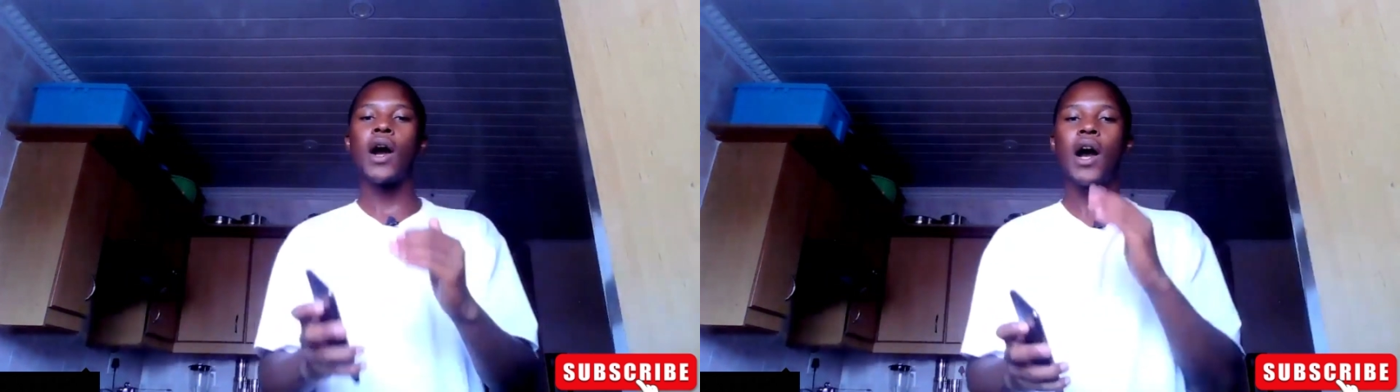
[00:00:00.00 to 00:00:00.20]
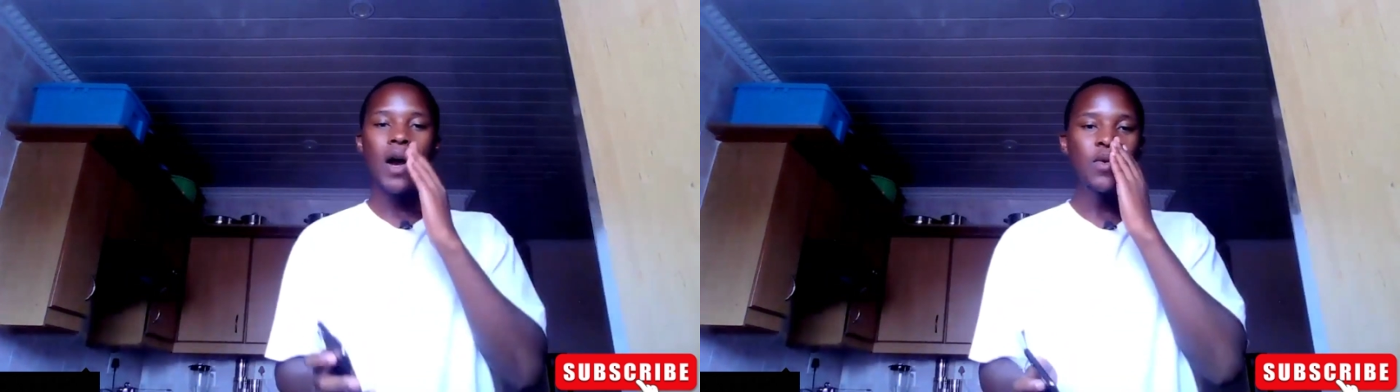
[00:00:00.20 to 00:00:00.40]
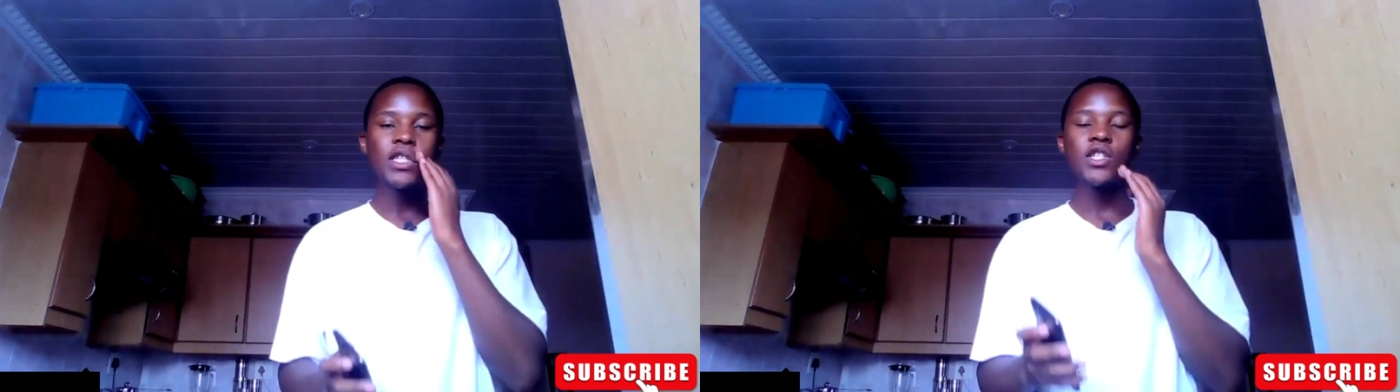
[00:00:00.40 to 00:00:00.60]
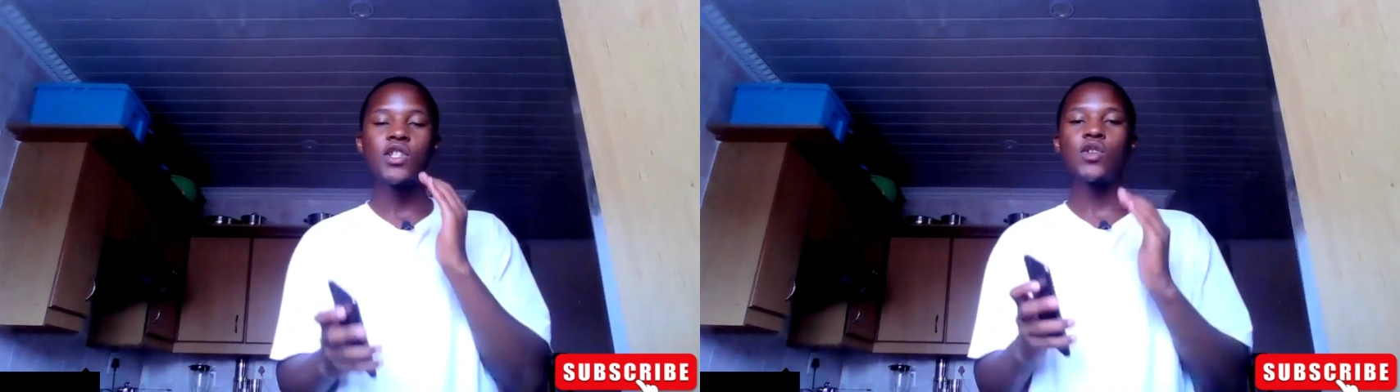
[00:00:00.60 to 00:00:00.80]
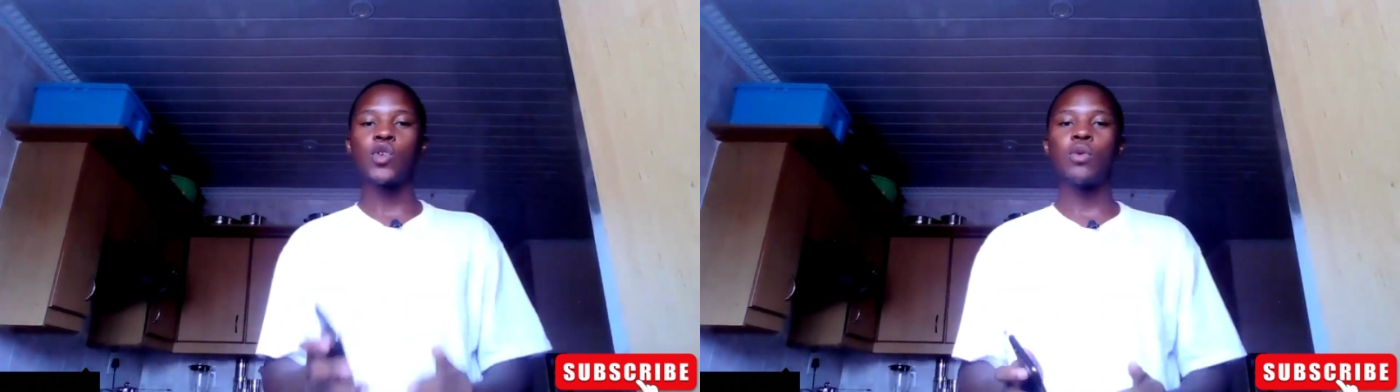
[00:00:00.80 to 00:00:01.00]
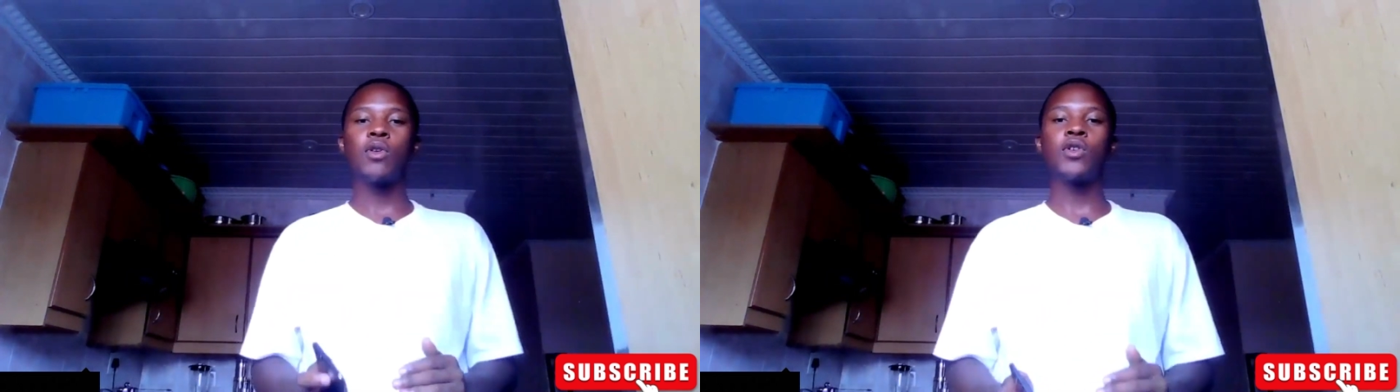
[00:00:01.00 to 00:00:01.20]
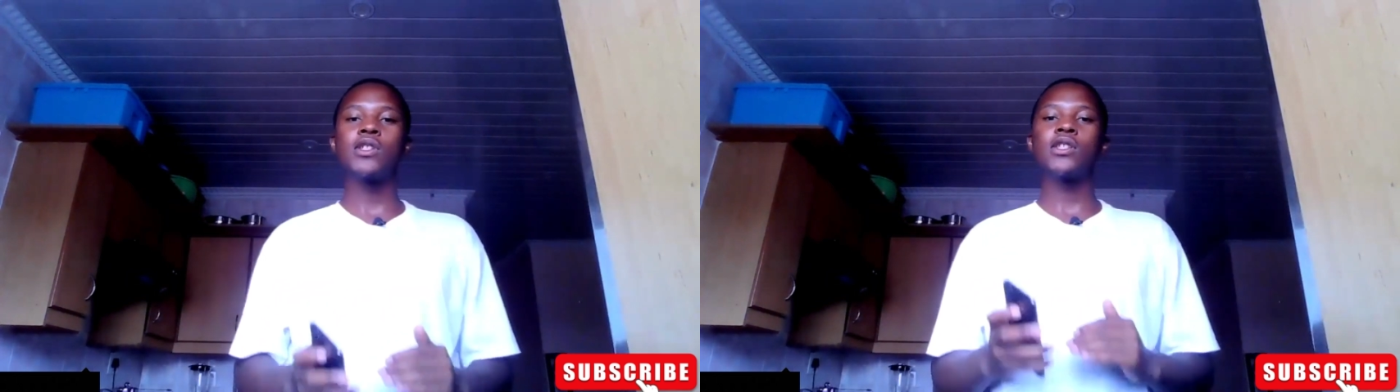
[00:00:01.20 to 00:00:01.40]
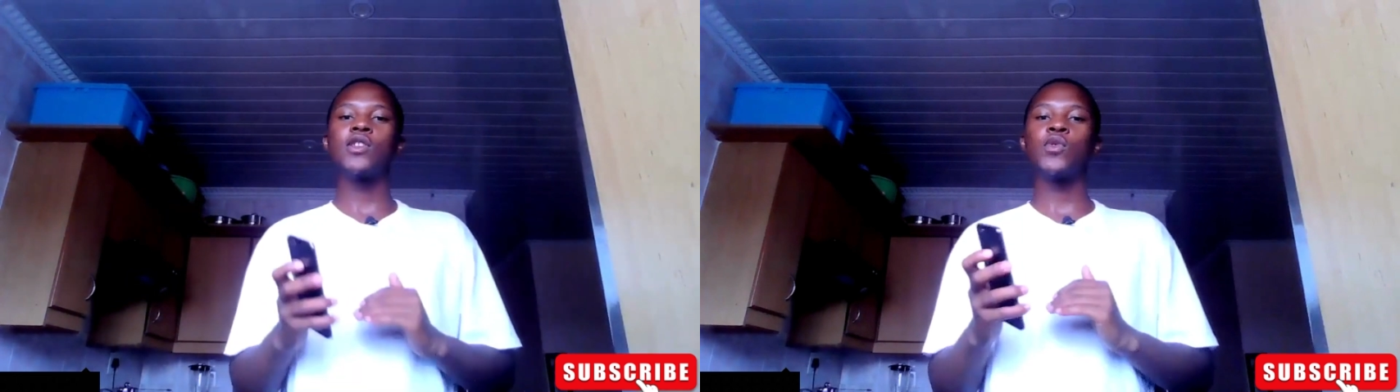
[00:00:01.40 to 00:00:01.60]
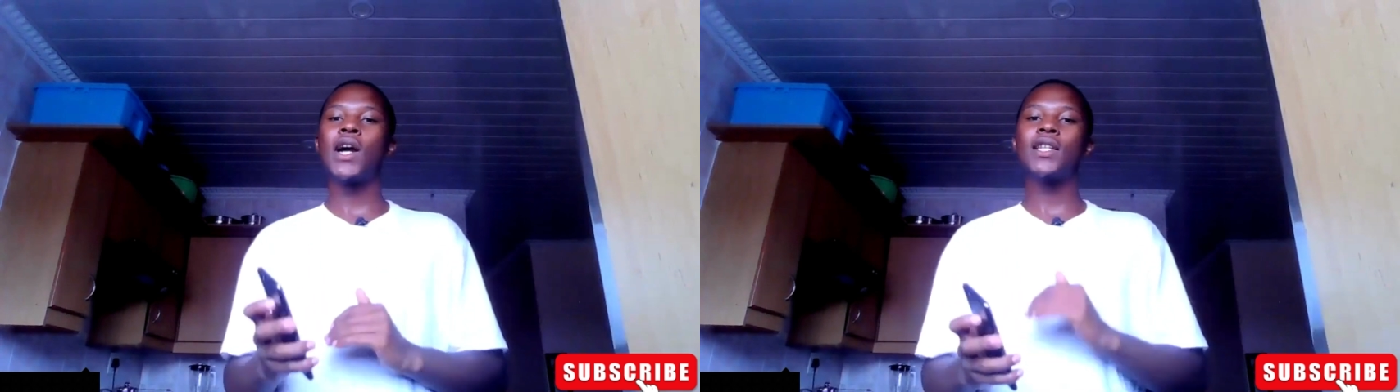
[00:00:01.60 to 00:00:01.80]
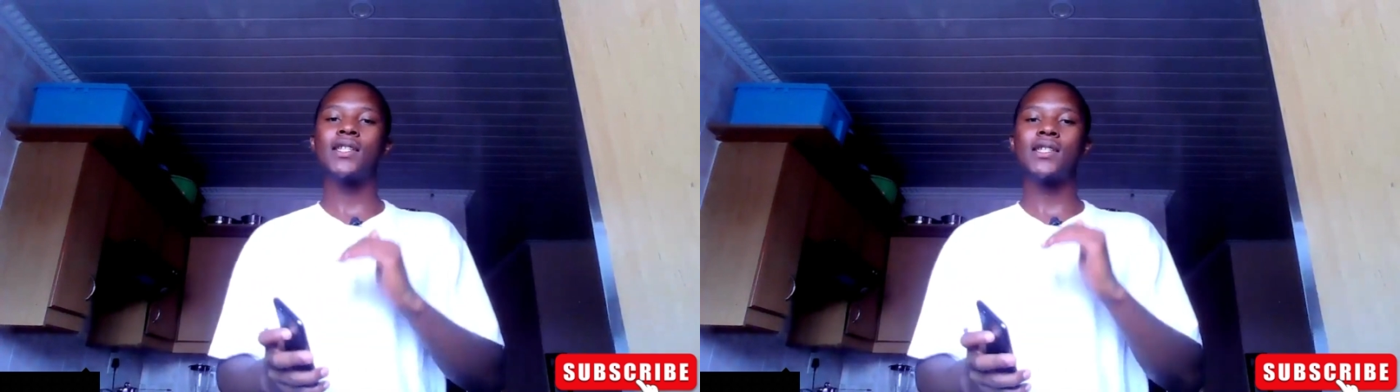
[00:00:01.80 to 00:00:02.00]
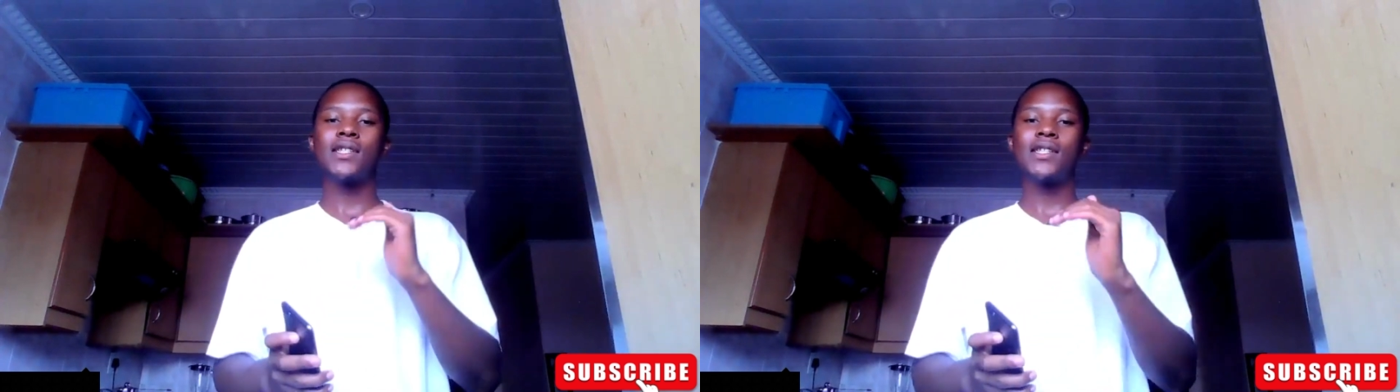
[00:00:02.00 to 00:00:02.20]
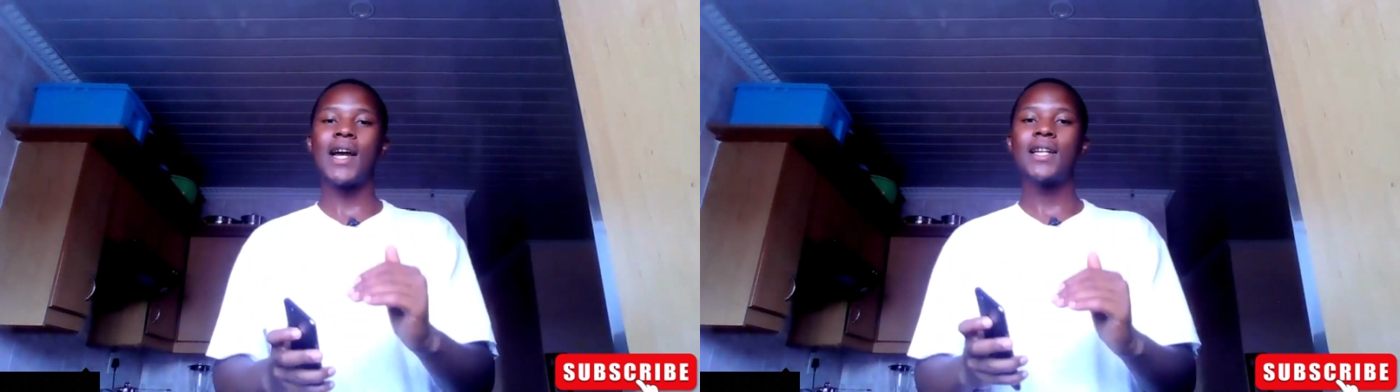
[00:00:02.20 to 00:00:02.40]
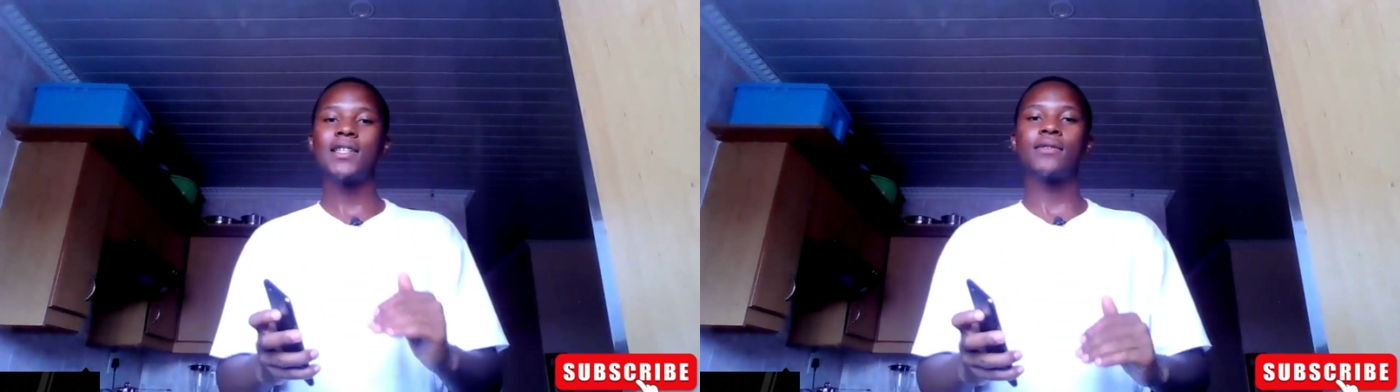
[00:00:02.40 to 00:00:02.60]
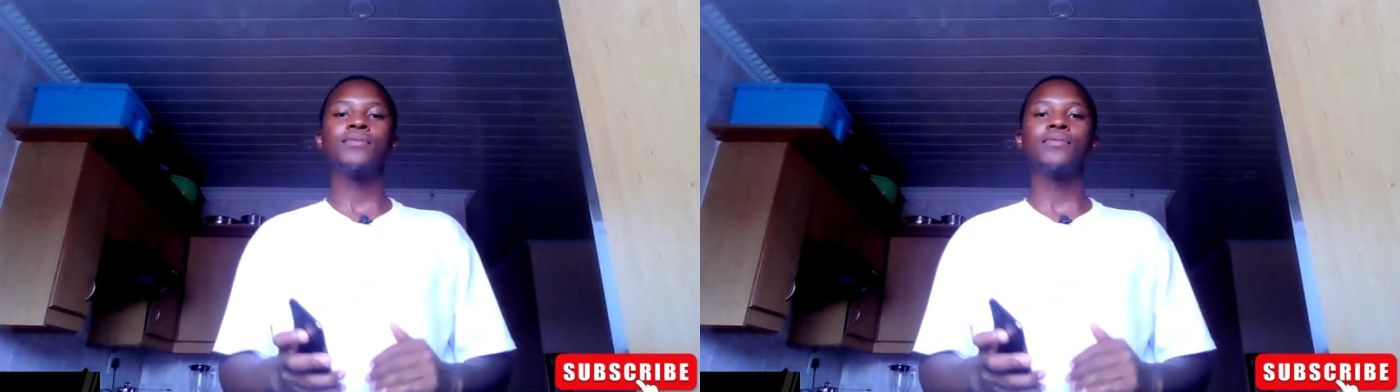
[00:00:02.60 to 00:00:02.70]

how is your stop loss? Is it wide? Is it tight?